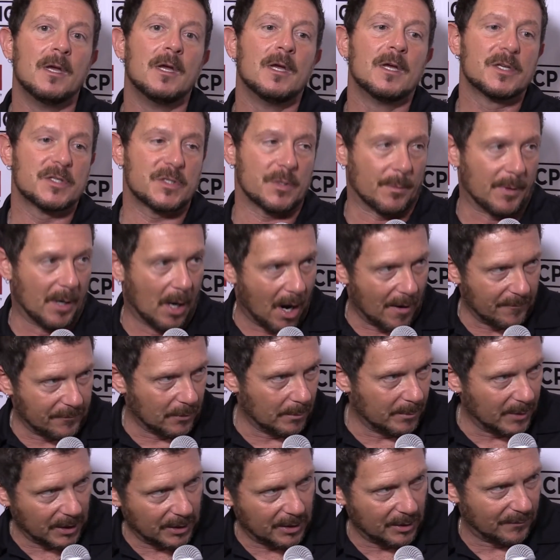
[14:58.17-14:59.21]
So we offer them
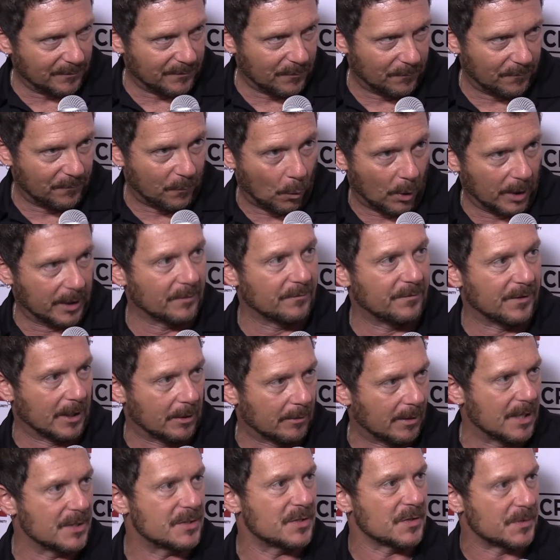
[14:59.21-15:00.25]
in 4
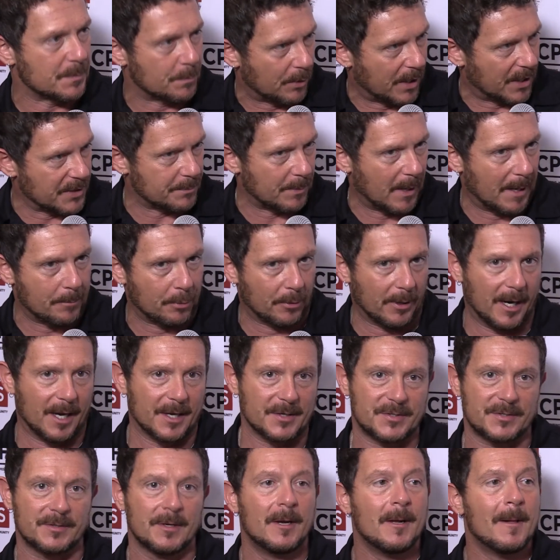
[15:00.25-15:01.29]
configurations: press by
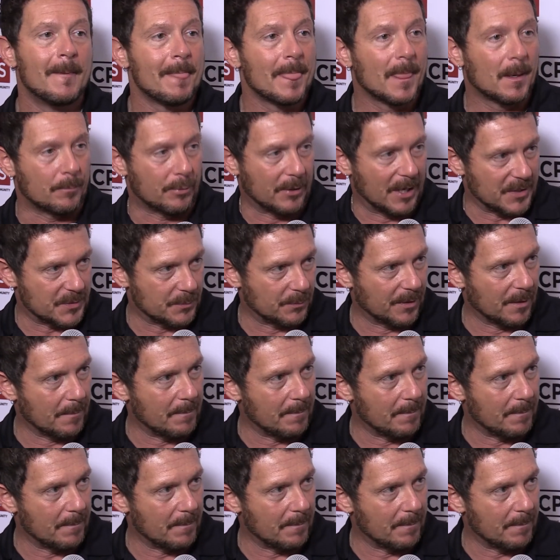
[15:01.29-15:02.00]
press with a